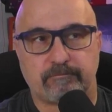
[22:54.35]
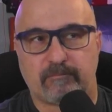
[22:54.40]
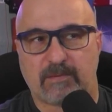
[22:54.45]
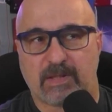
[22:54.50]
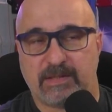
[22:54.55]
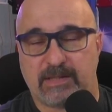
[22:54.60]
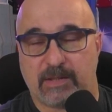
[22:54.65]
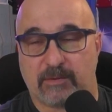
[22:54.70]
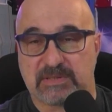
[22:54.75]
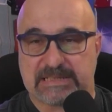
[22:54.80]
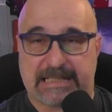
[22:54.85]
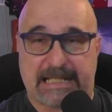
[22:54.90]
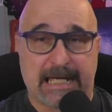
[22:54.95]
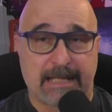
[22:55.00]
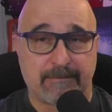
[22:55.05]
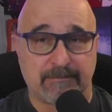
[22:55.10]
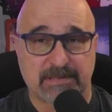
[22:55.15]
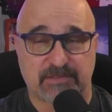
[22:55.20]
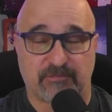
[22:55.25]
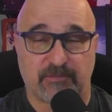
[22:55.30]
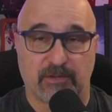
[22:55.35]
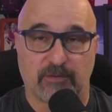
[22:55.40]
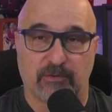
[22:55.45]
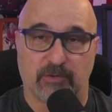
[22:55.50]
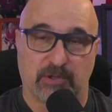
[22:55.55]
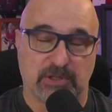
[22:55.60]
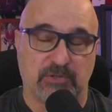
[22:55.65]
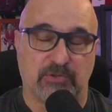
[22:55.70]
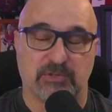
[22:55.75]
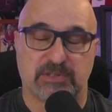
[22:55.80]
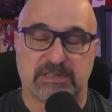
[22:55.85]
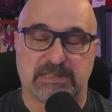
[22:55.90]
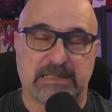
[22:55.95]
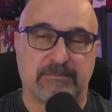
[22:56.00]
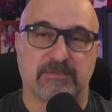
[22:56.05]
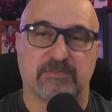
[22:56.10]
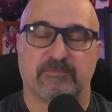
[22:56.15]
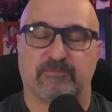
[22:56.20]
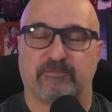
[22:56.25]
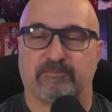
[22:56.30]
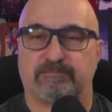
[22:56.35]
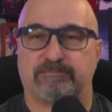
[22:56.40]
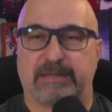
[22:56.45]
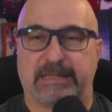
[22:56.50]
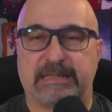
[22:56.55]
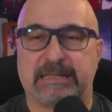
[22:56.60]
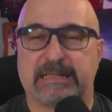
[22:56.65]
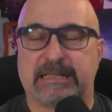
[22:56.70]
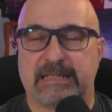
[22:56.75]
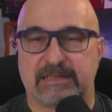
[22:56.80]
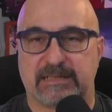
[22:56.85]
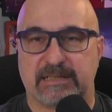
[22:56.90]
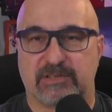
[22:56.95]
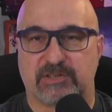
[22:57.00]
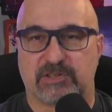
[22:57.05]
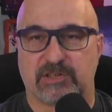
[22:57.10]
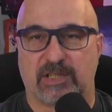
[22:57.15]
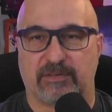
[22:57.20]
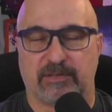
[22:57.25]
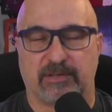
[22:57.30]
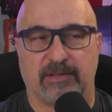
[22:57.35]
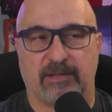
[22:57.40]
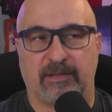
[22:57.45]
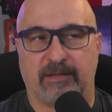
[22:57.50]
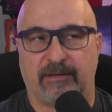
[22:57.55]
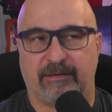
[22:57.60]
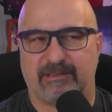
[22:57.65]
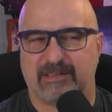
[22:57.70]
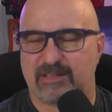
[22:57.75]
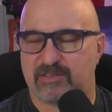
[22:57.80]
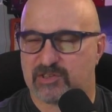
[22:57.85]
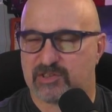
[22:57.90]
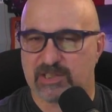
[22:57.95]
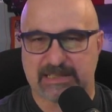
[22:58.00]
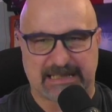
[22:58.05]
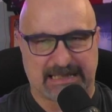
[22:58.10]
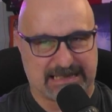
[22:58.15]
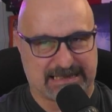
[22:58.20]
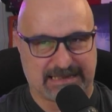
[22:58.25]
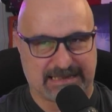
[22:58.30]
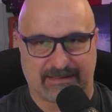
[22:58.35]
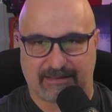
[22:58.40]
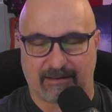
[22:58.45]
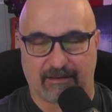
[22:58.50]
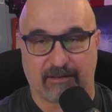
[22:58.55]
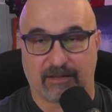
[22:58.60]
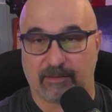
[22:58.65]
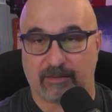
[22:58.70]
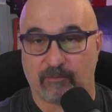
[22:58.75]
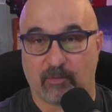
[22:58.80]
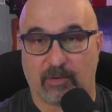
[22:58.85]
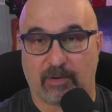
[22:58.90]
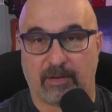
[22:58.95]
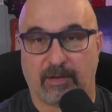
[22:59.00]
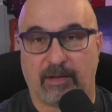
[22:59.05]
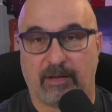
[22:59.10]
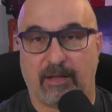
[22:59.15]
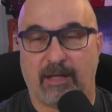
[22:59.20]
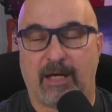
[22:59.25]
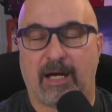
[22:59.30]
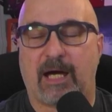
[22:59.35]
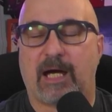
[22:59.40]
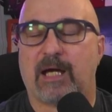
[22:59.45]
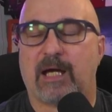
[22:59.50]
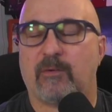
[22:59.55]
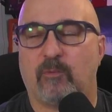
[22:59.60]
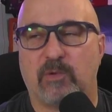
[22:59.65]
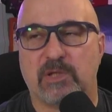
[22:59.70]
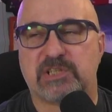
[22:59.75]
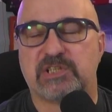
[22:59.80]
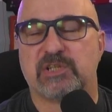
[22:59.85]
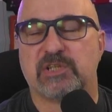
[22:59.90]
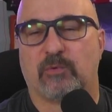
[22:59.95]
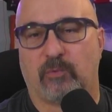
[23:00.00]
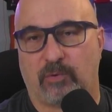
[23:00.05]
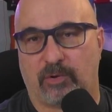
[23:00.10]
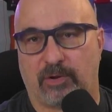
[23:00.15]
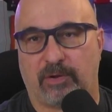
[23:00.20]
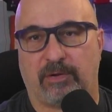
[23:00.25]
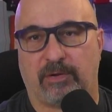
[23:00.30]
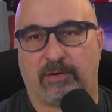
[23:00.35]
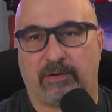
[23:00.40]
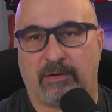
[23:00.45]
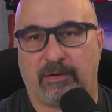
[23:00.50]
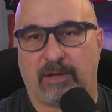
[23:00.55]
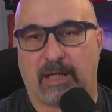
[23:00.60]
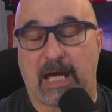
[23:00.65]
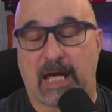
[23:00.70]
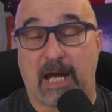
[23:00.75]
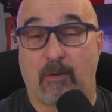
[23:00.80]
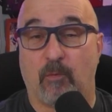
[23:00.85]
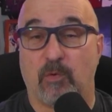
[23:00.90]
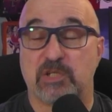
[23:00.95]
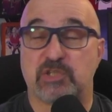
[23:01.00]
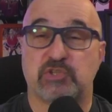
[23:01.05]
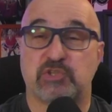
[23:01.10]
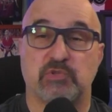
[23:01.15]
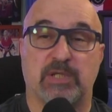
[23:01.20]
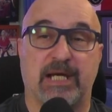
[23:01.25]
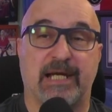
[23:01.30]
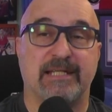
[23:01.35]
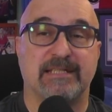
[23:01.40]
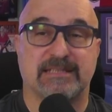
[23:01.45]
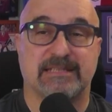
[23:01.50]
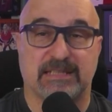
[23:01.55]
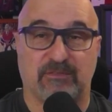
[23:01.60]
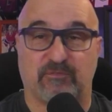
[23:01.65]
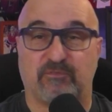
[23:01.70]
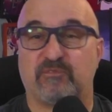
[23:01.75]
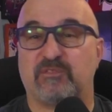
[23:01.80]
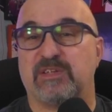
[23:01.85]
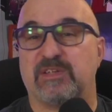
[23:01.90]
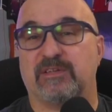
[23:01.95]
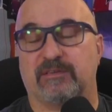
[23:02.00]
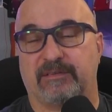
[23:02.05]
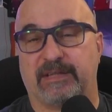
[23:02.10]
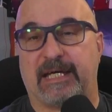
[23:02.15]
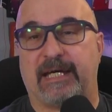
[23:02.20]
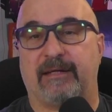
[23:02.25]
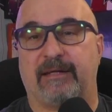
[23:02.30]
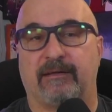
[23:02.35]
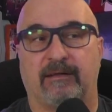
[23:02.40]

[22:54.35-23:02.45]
There was an atmosphere that those teams played against each other that just isn't there anymore. I wish it were. I wish you guys could feel that